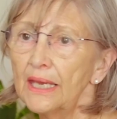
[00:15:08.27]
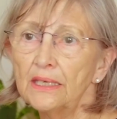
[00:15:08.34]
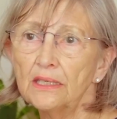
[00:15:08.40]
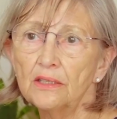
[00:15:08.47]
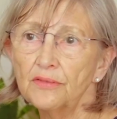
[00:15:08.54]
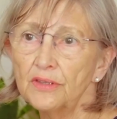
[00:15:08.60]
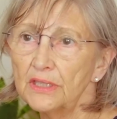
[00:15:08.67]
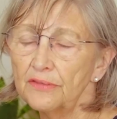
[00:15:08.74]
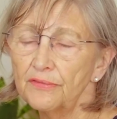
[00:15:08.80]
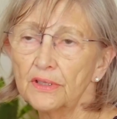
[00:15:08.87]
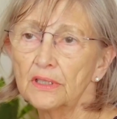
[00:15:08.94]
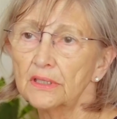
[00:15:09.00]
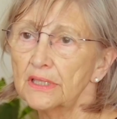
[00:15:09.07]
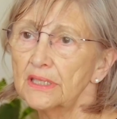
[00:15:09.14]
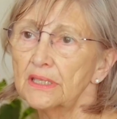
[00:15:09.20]
any of the
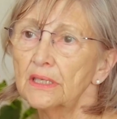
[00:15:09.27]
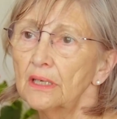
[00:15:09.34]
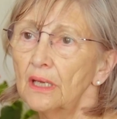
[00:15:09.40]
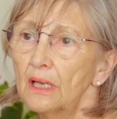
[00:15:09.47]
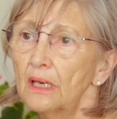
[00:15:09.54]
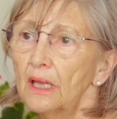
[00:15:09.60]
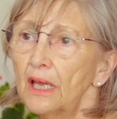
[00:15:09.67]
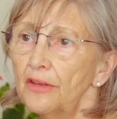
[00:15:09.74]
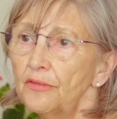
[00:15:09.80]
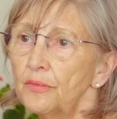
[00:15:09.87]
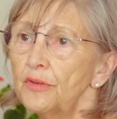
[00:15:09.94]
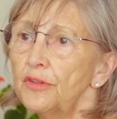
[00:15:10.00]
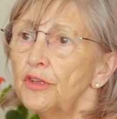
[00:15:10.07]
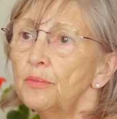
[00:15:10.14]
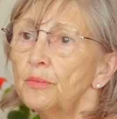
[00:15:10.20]
difficulties in her life
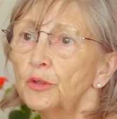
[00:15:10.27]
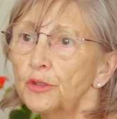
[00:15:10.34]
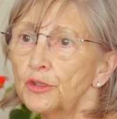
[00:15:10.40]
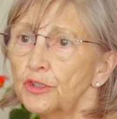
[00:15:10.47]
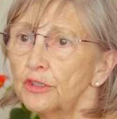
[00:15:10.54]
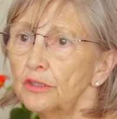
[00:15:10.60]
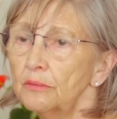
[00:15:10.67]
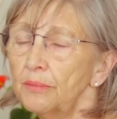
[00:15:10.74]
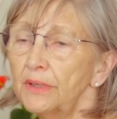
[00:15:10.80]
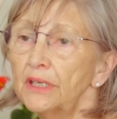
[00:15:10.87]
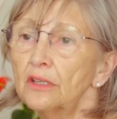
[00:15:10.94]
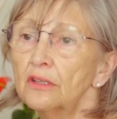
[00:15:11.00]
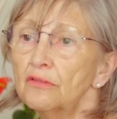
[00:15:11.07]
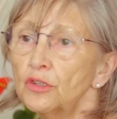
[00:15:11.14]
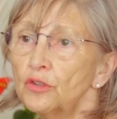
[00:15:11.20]
with the abortion
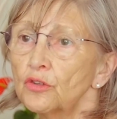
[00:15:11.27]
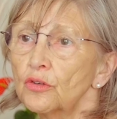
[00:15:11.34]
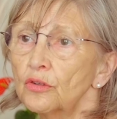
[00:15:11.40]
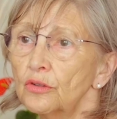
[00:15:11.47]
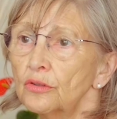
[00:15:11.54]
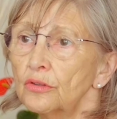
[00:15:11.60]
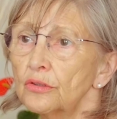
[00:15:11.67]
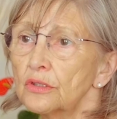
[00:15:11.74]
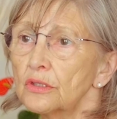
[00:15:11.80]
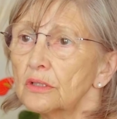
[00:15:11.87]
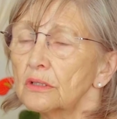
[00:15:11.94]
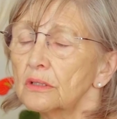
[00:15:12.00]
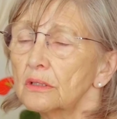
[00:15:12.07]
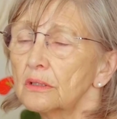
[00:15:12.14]
being the root cause.